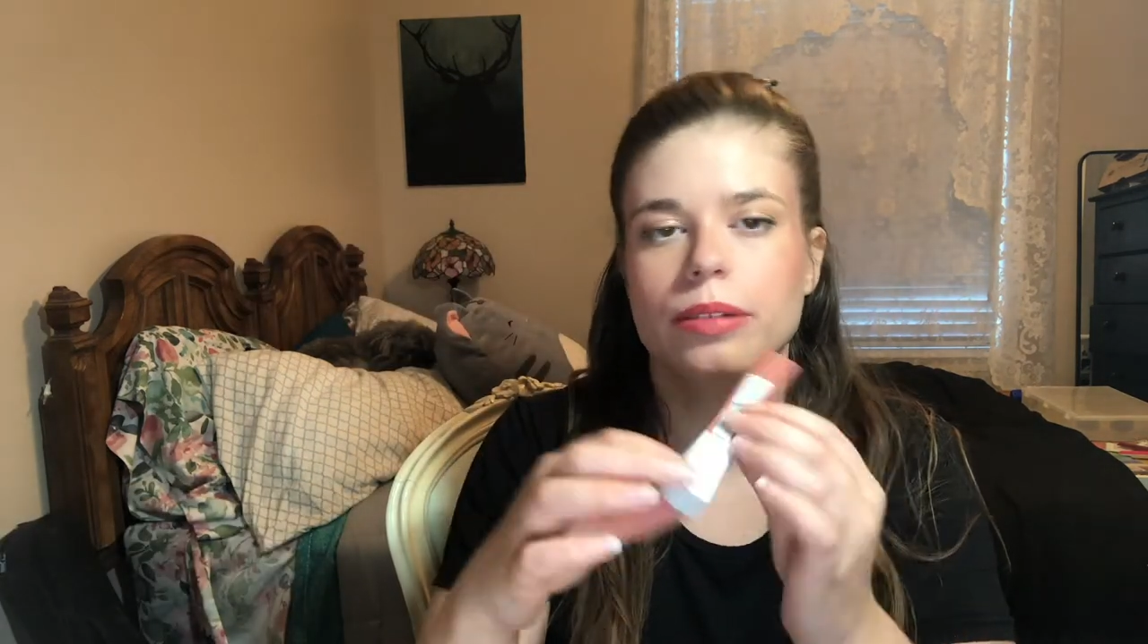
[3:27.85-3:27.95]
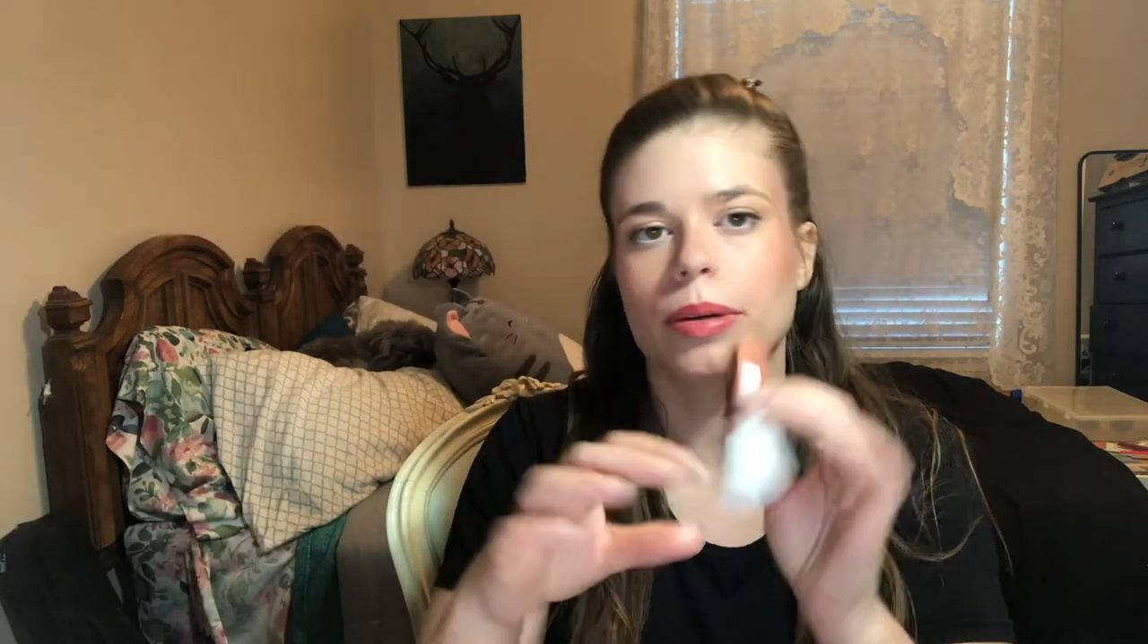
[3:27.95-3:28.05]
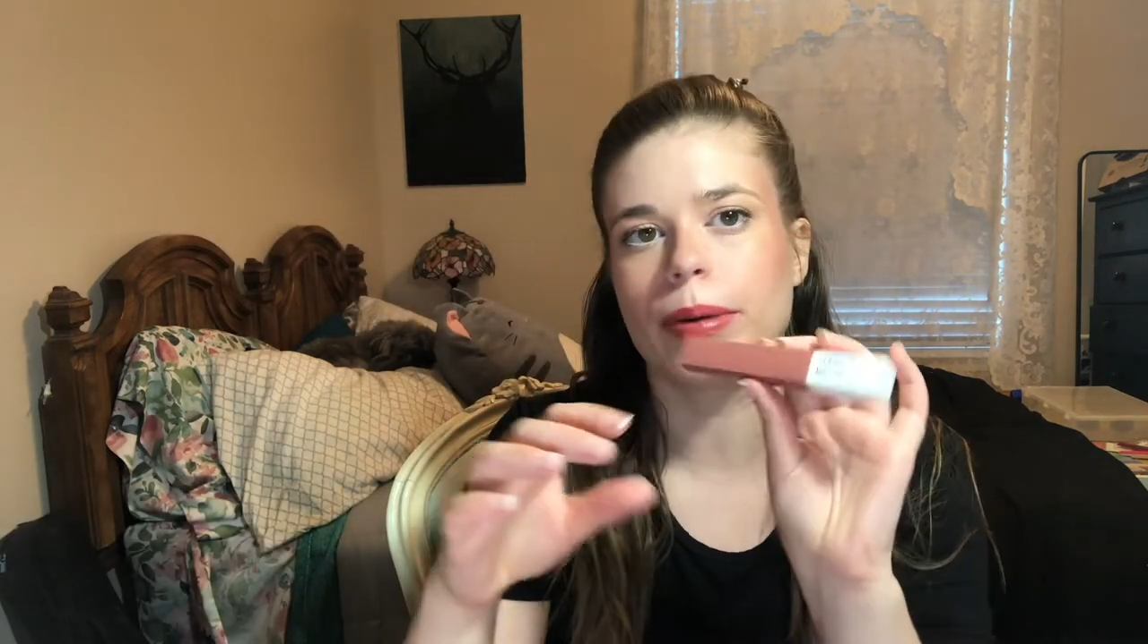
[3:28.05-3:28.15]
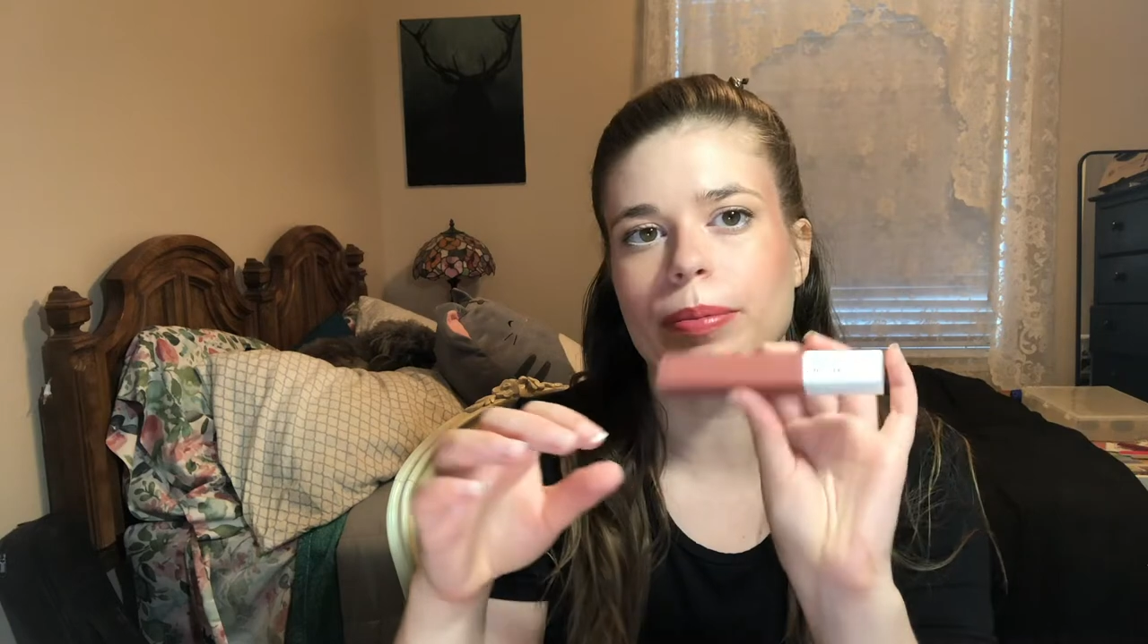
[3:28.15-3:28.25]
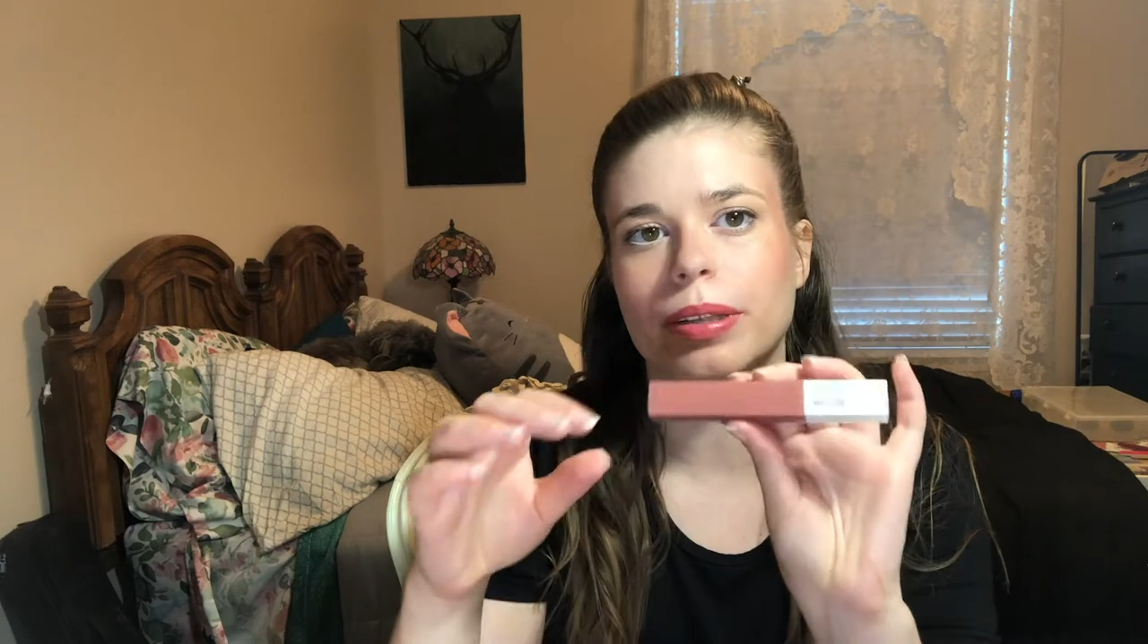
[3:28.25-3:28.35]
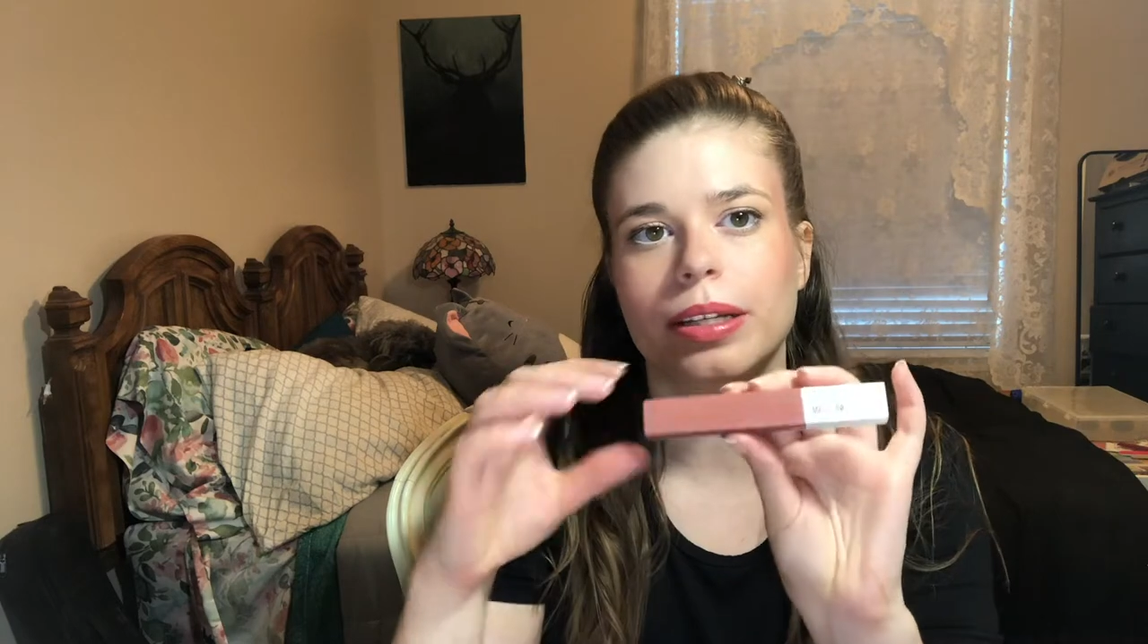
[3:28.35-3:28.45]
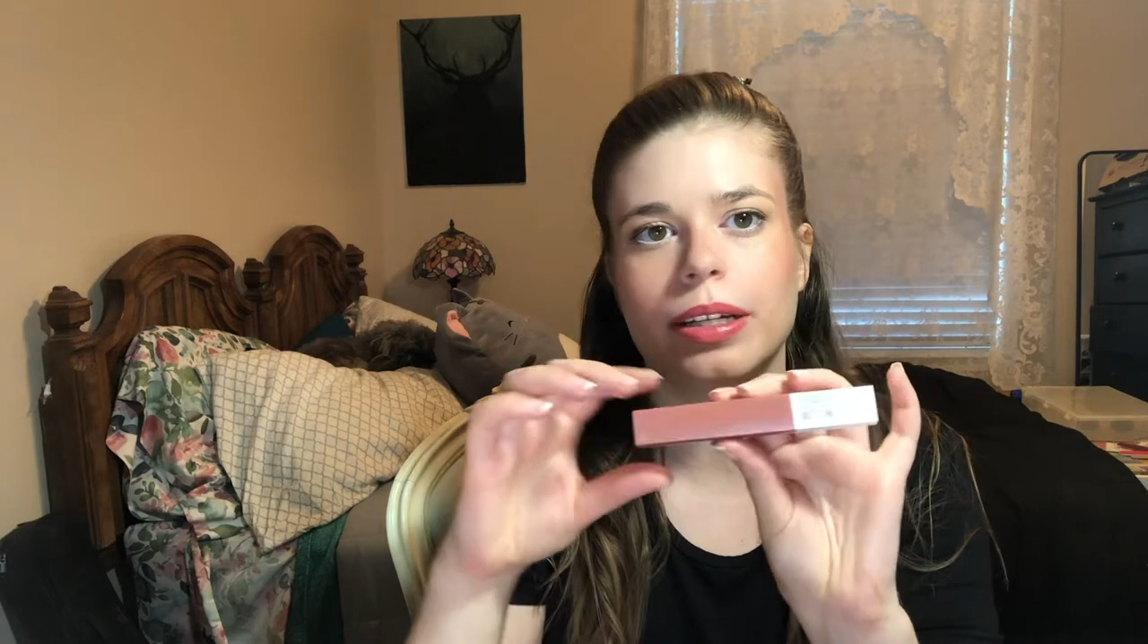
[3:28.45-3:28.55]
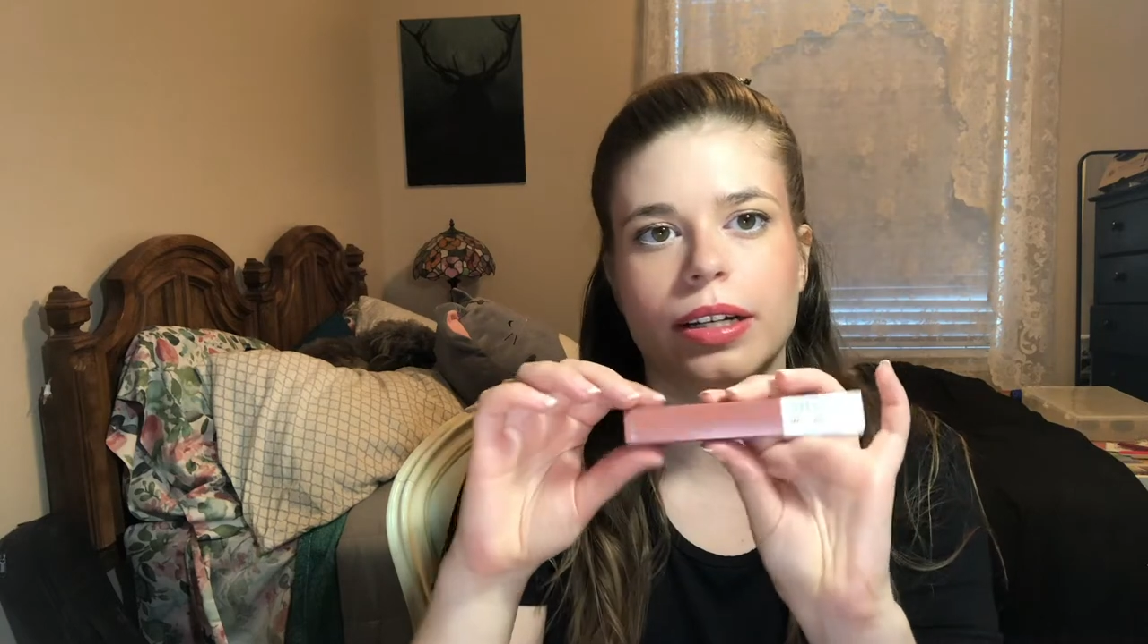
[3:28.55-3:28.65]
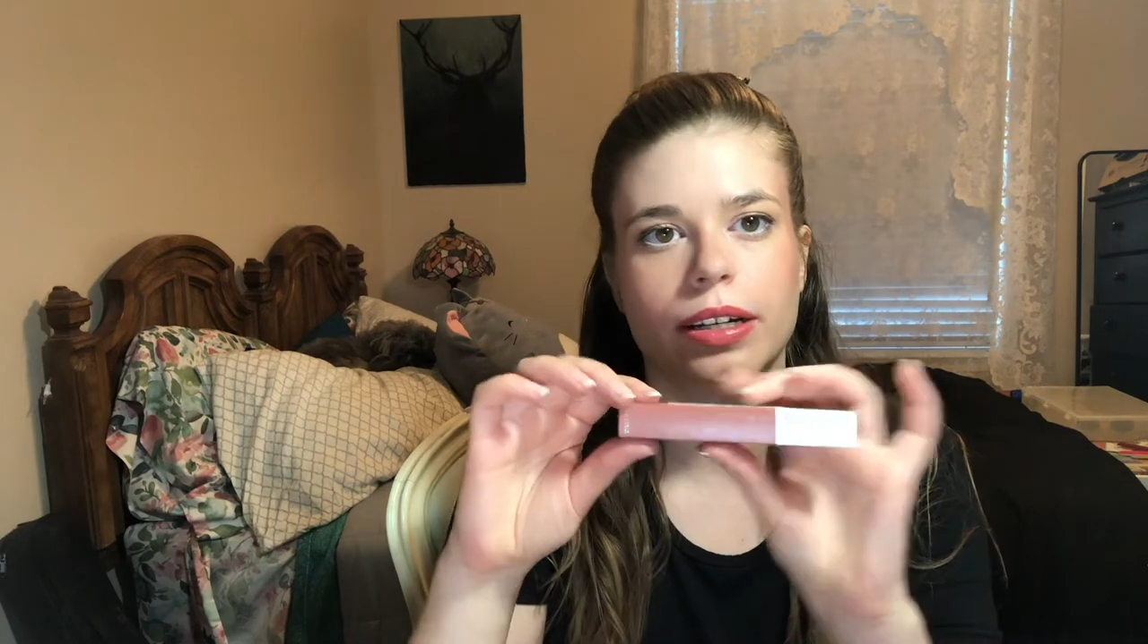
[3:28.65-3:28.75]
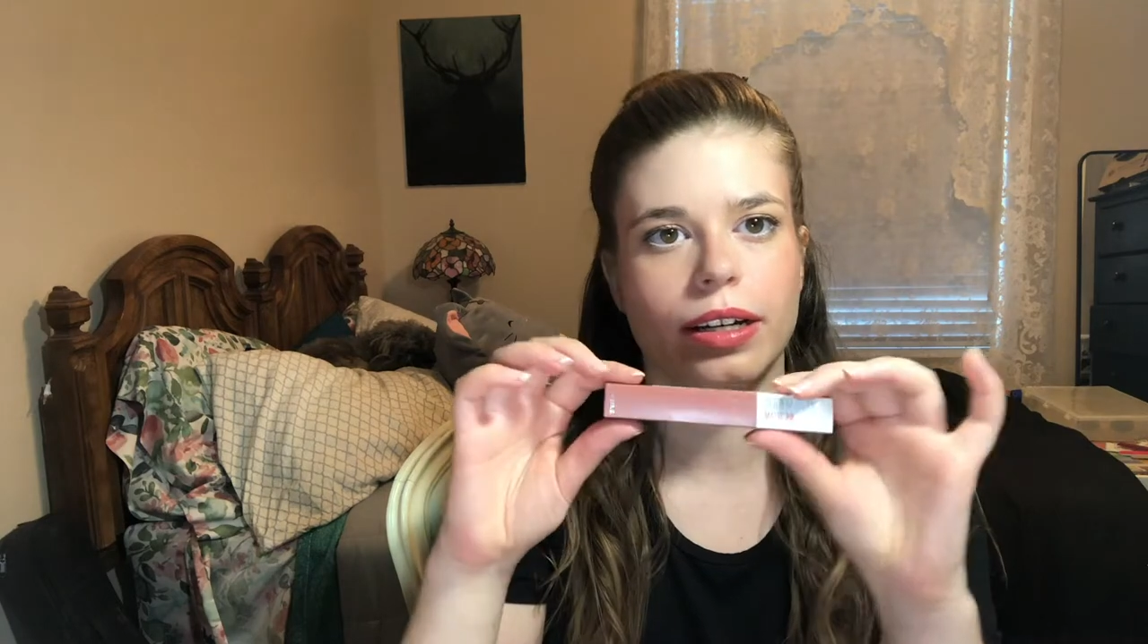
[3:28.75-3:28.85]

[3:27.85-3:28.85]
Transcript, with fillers: by Maybelline.